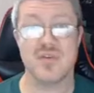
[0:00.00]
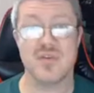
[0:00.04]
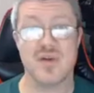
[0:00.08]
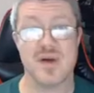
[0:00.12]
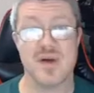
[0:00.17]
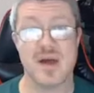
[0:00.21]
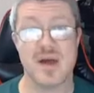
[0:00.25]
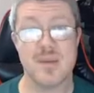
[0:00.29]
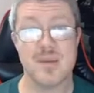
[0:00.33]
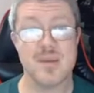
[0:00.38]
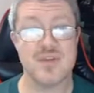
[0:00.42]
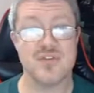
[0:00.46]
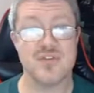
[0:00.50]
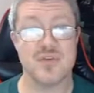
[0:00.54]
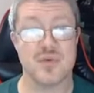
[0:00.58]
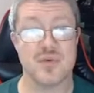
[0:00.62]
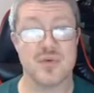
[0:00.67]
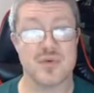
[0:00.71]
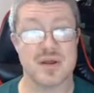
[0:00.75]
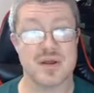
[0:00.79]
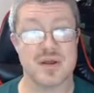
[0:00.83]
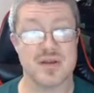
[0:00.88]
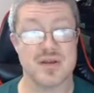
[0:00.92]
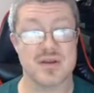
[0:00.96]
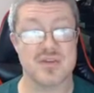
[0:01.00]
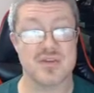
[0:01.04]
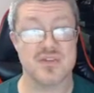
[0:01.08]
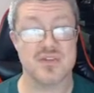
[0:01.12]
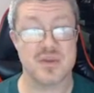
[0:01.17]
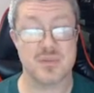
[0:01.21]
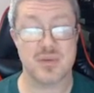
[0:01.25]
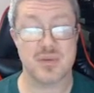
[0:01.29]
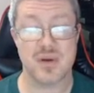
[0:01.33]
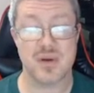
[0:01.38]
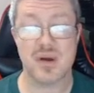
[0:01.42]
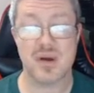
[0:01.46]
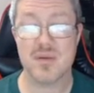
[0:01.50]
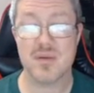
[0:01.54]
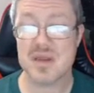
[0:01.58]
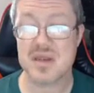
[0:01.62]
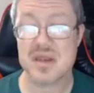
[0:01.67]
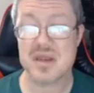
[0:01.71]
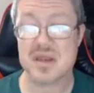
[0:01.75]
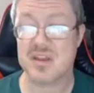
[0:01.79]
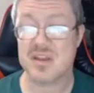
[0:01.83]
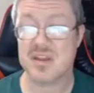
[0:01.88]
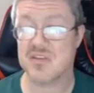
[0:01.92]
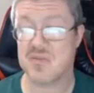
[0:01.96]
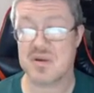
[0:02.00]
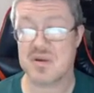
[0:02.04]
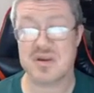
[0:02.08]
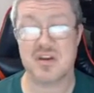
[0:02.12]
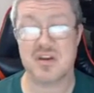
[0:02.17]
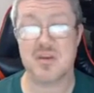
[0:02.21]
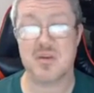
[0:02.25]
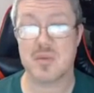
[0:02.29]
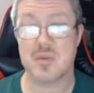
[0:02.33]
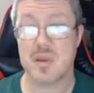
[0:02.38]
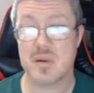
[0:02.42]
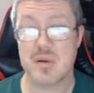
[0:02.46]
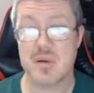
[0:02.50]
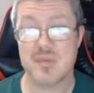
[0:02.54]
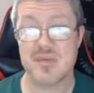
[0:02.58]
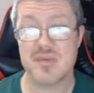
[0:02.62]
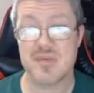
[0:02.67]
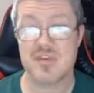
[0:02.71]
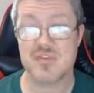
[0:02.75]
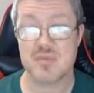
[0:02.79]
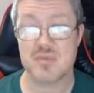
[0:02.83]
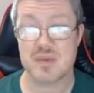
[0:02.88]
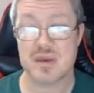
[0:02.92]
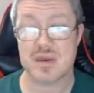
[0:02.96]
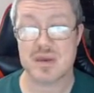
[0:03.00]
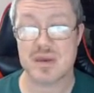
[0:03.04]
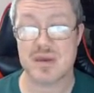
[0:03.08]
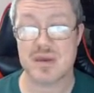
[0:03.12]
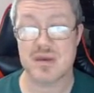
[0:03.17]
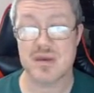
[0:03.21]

hobby sold out, because they probably didn't expect it to blow up this big.